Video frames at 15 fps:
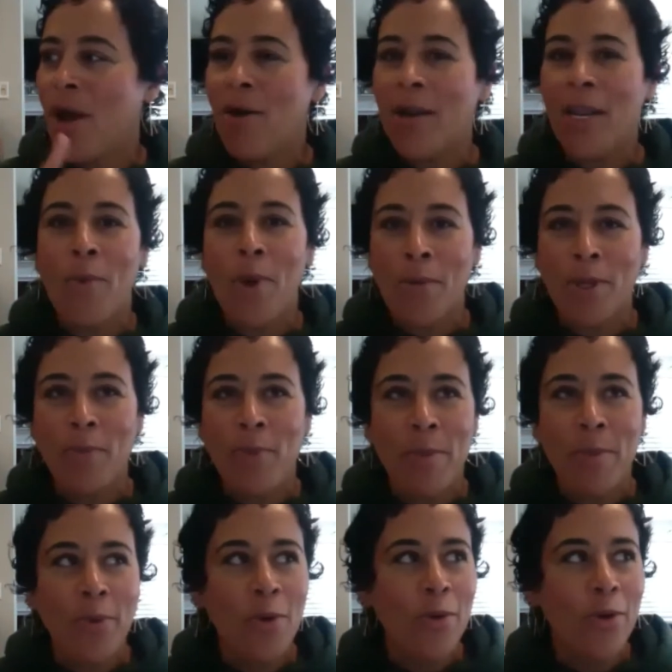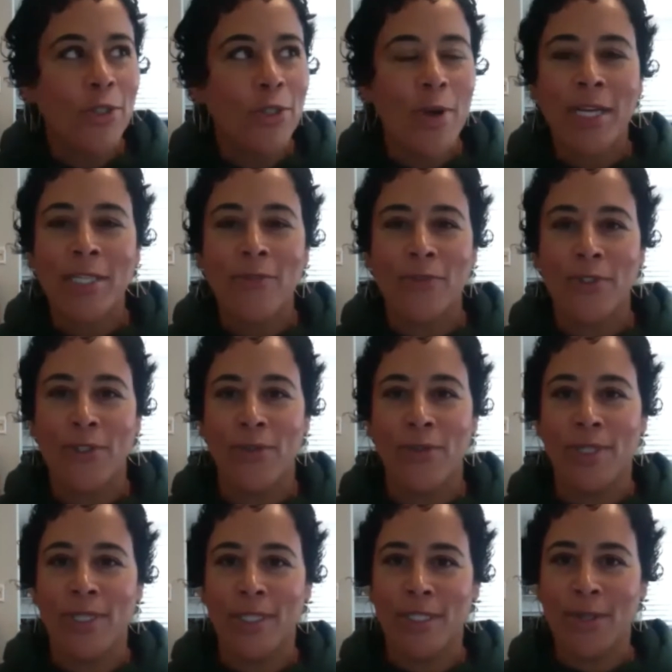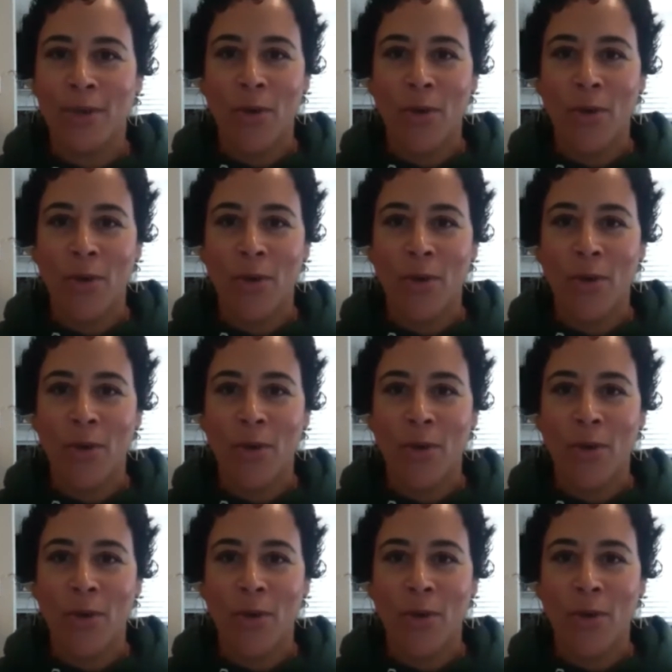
only work with people who are transfer students.